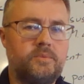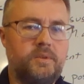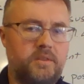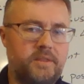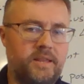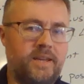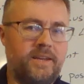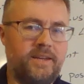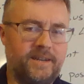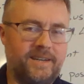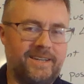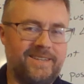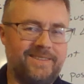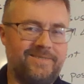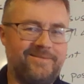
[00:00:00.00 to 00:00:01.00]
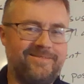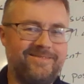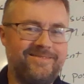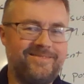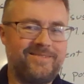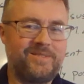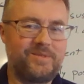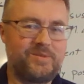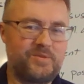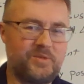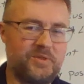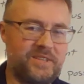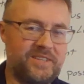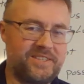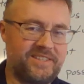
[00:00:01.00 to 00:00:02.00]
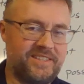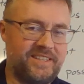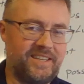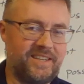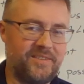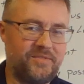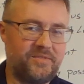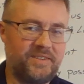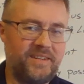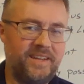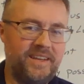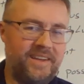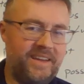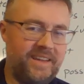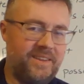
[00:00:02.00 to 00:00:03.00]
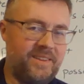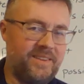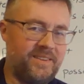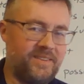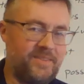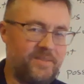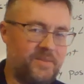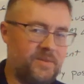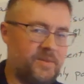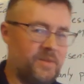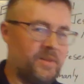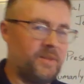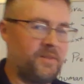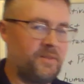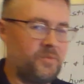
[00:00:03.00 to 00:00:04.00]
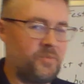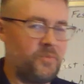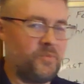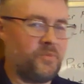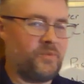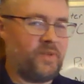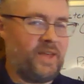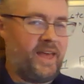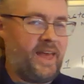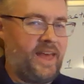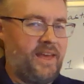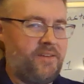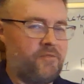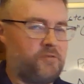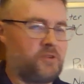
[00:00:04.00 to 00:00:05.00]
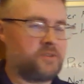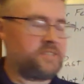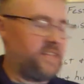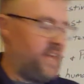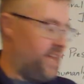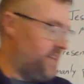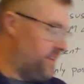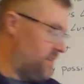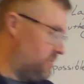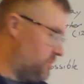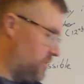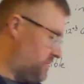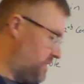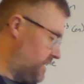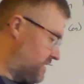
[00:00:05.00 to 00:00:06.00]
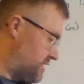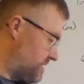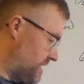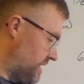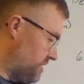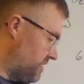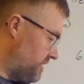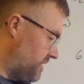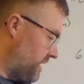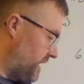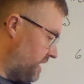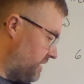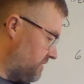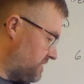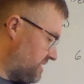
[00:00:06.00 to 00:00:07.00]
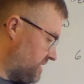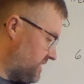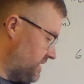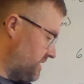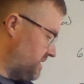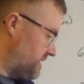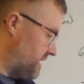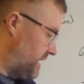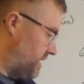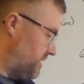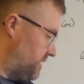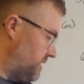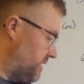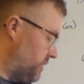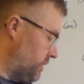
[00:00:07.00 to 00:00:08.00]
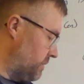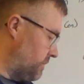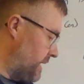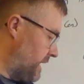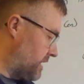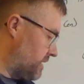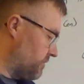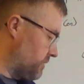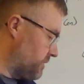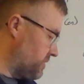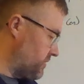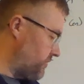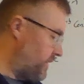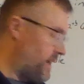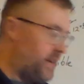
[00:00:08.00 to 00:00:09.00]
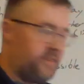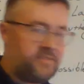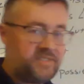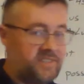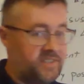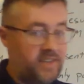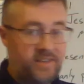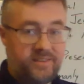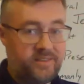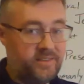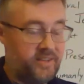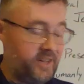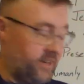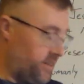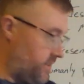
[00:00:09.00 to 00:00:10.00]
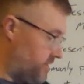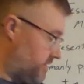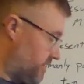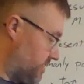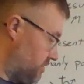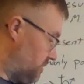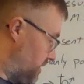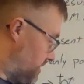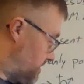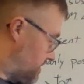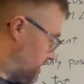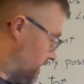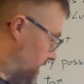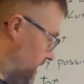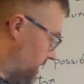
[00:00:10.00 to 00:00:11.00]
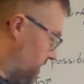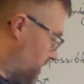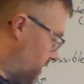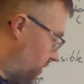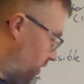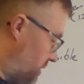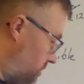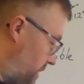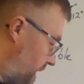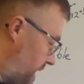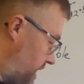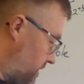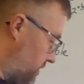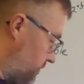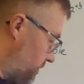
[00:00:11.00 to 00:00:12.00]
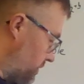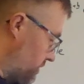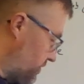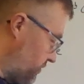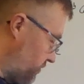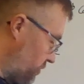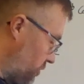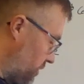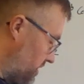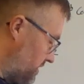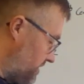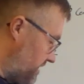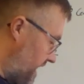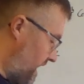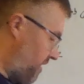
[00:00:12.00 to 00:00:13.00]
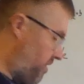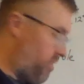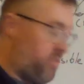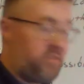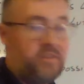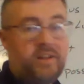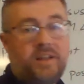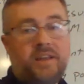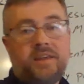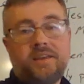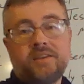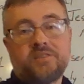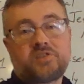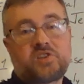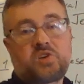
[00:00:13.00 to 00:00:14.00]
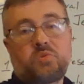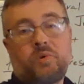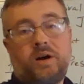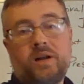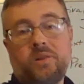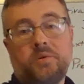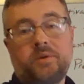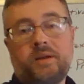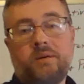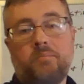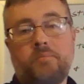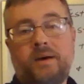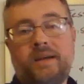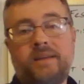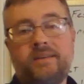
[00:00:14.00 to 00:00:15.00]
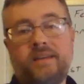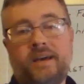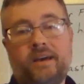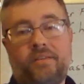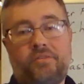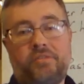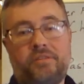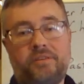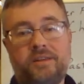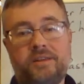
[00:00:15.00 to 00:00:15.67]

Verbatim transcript: We thank God for this gift. And the, the verse ended with this the night of sin is ended. Going back to verse 5, Satan cannot harm us. Going back to verse 4, death is swallowed up by death.